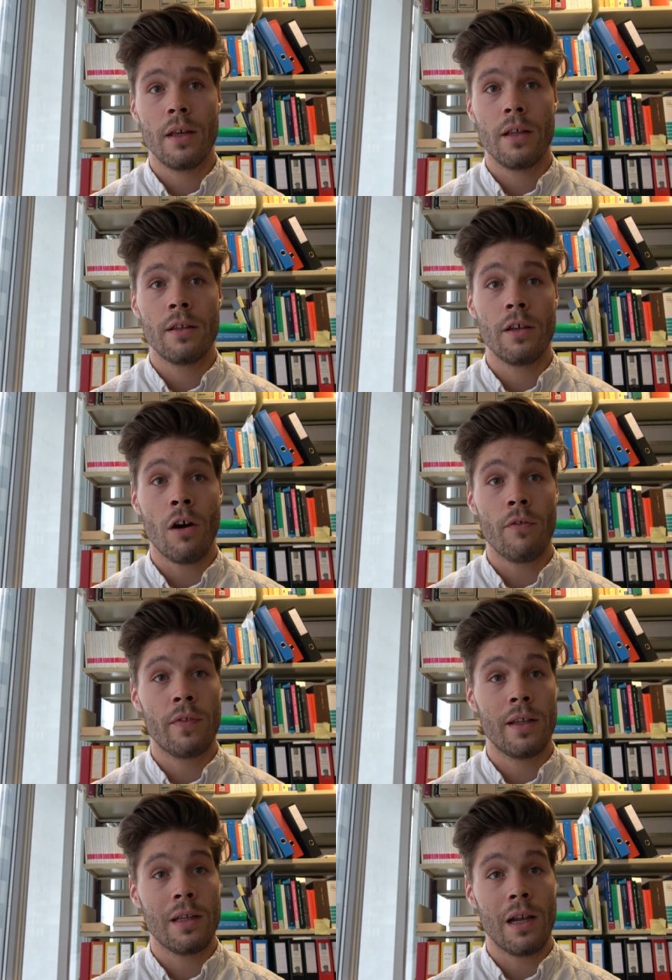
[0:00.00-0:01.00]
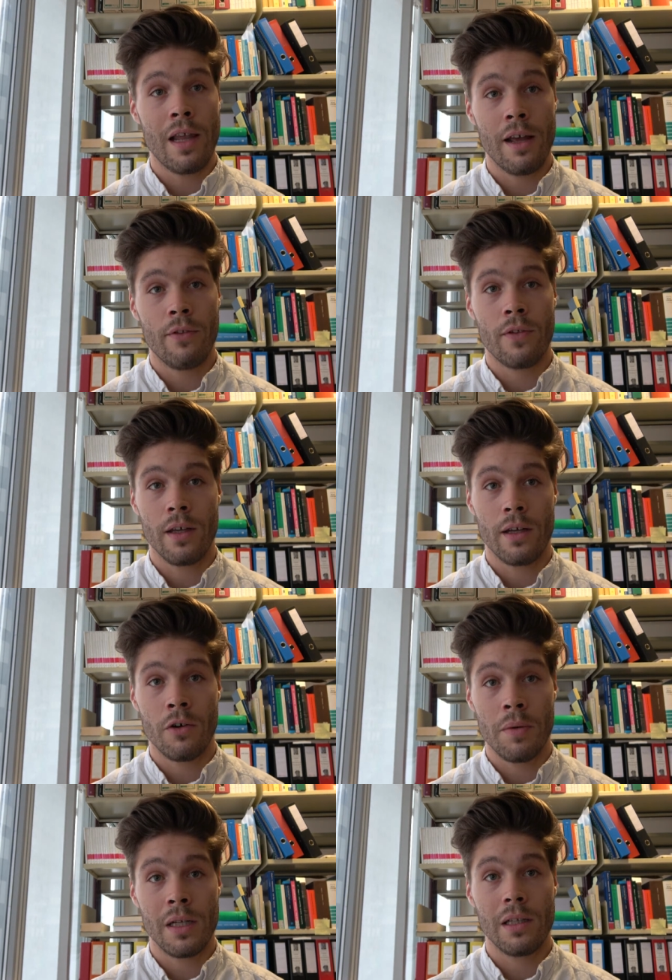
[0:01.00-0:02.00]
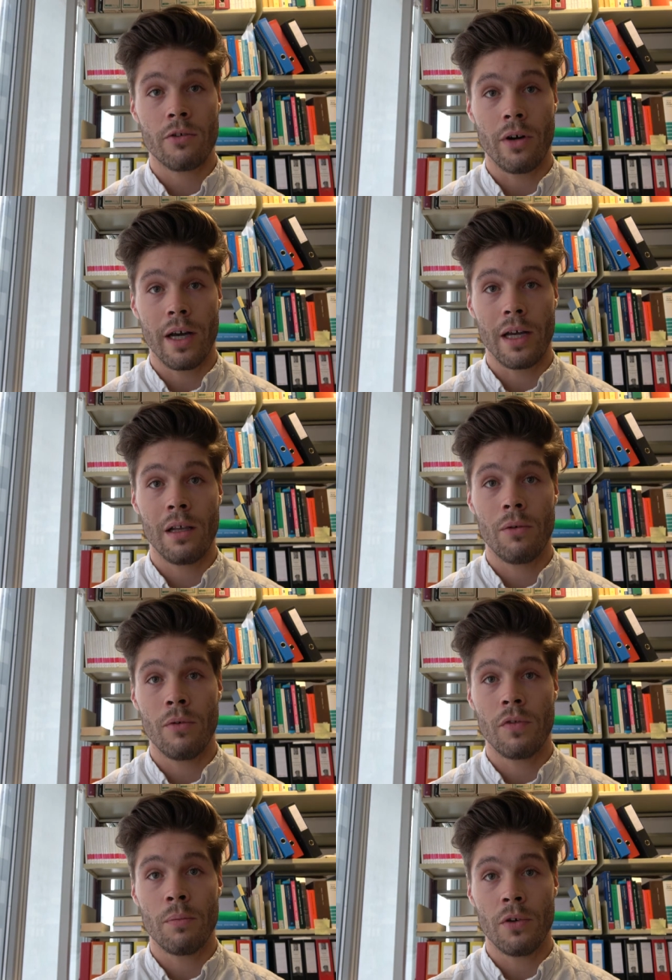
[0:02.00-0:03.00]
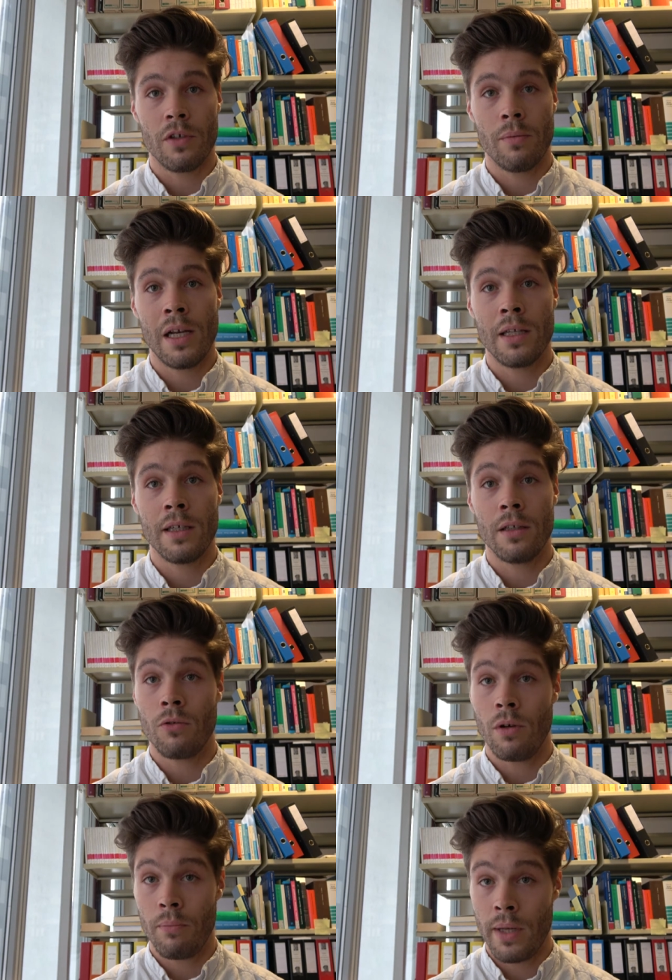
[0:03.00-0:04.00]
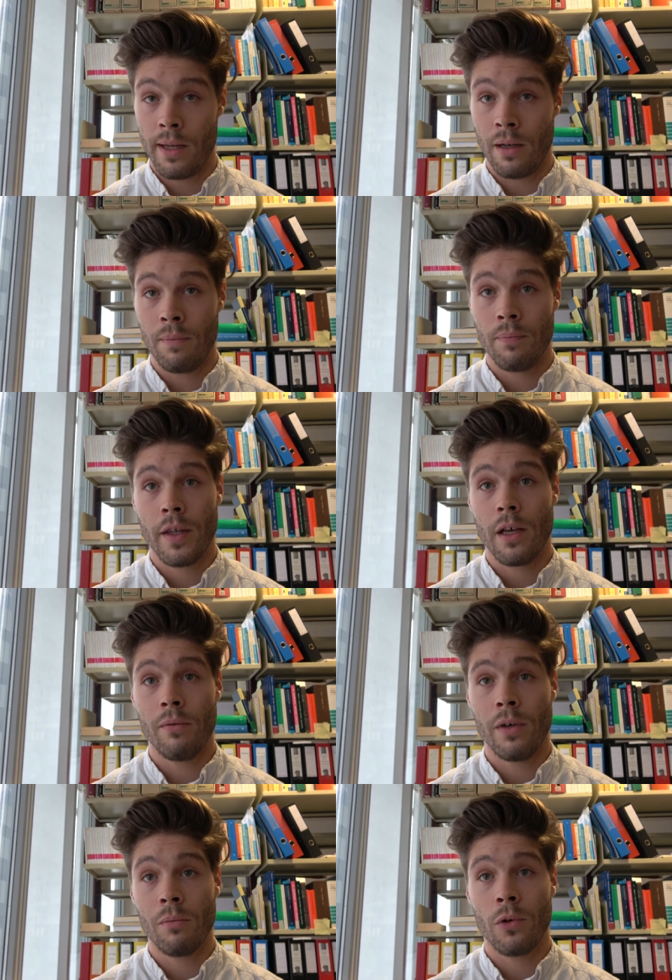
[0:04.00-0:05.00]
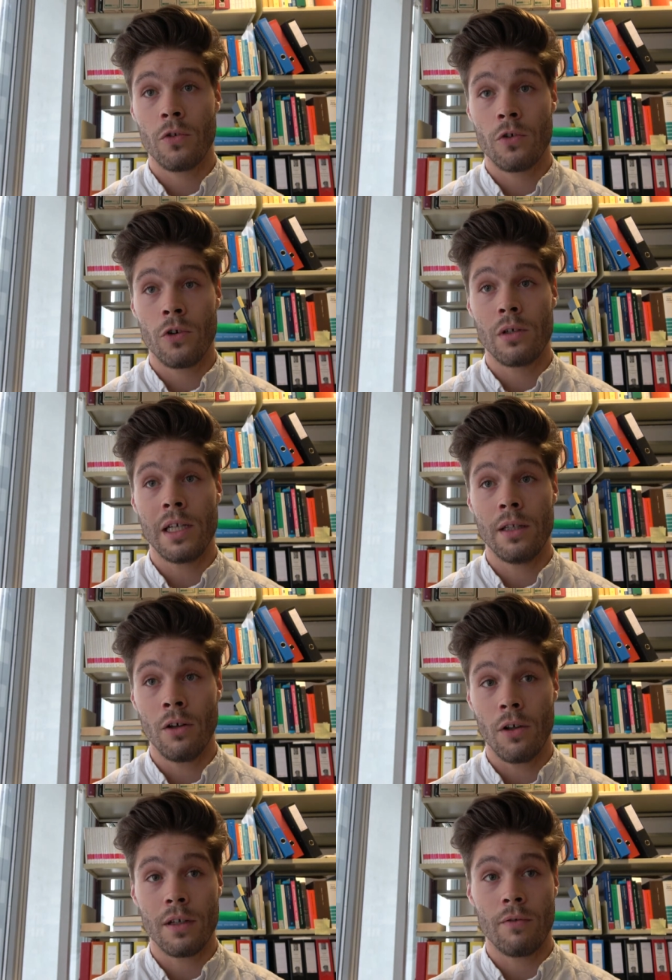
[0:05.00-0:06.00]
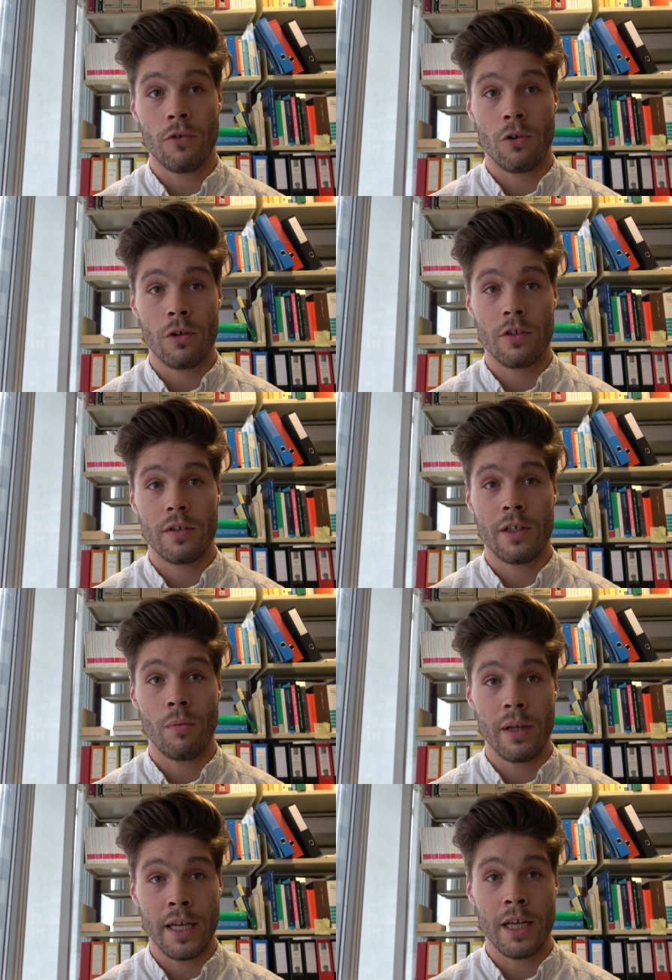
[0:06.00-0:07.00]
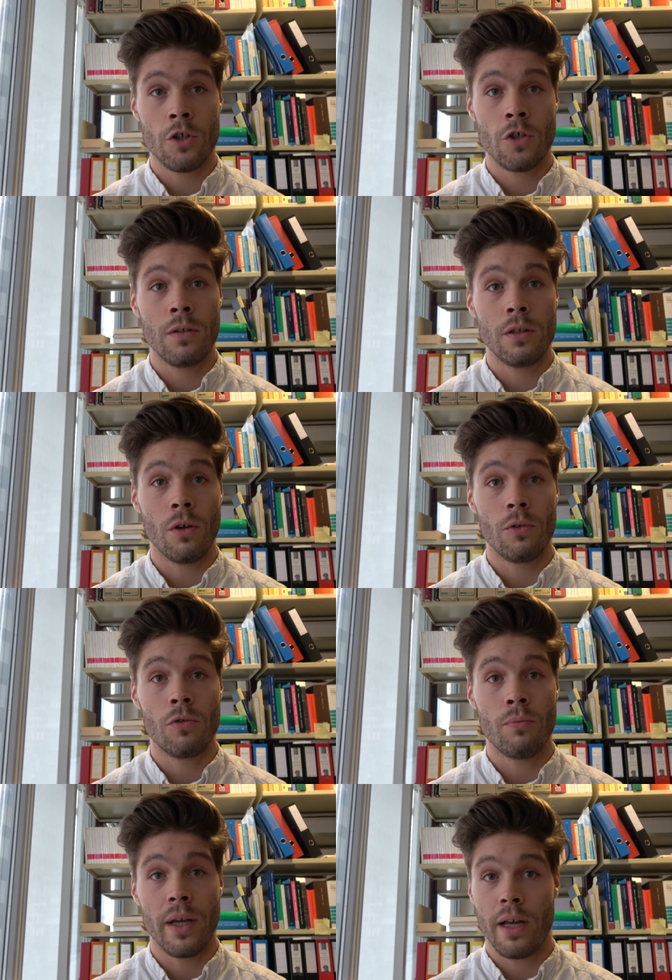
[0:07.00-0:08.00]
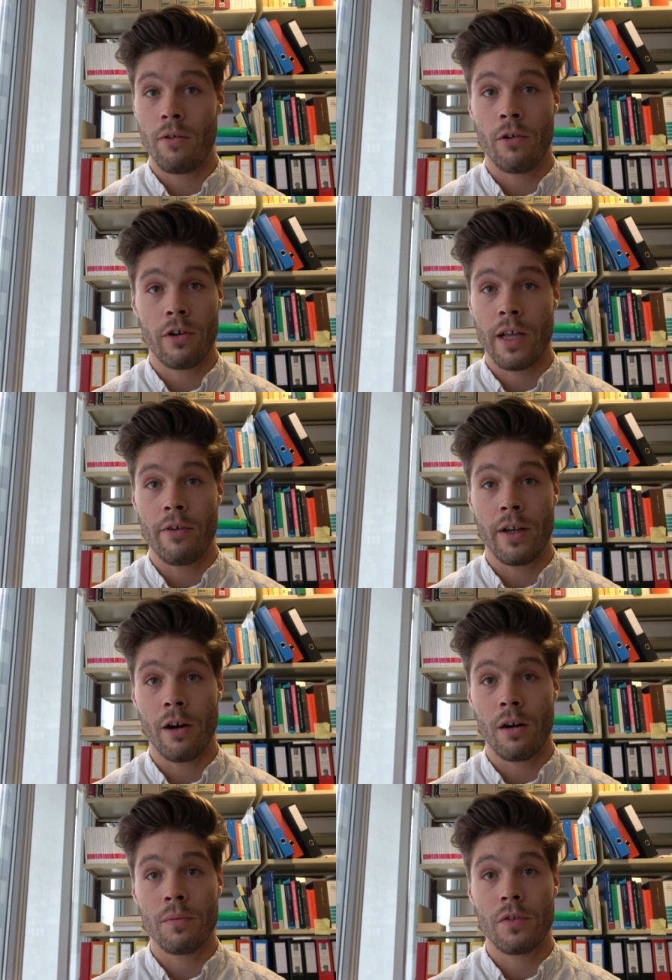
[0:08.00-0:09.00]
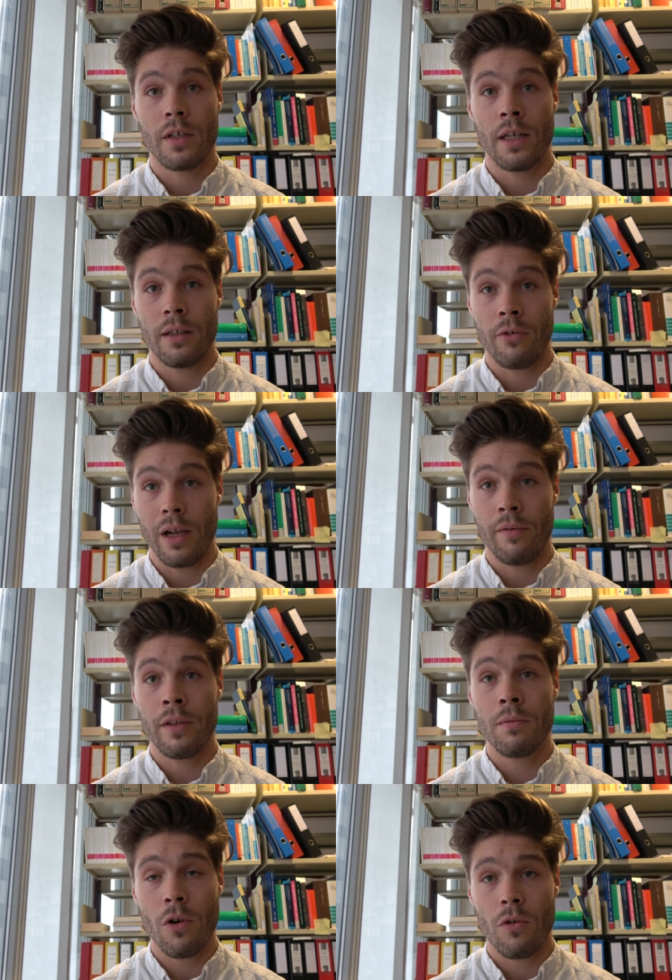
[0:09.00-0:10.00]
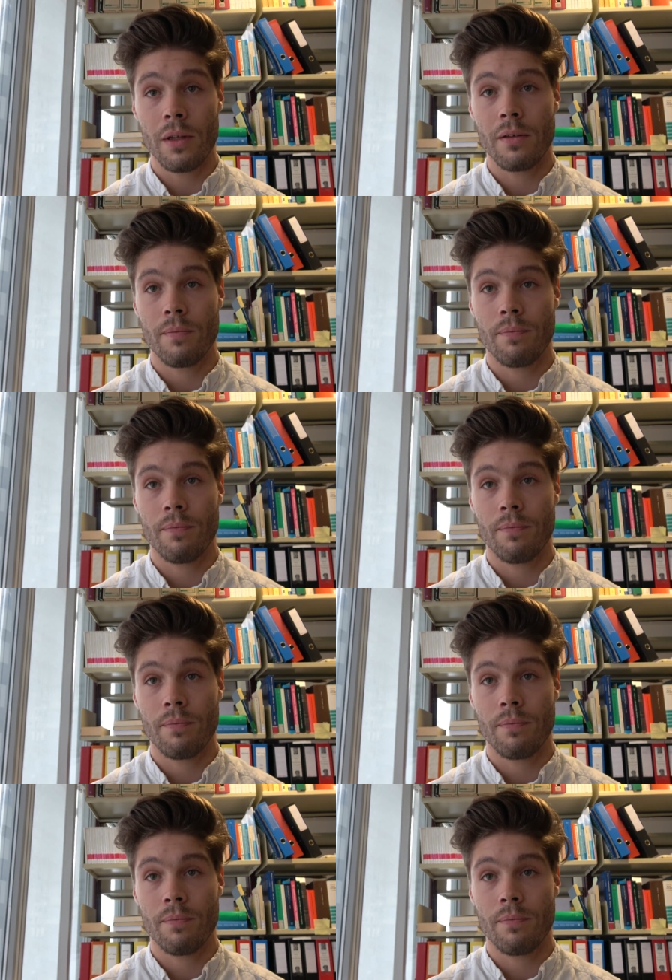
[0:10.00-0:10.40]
the often lengthy criminal trial with the possibility to appeal will most certainly not enforce the obligation not to bear or carry arms in the relevant moment.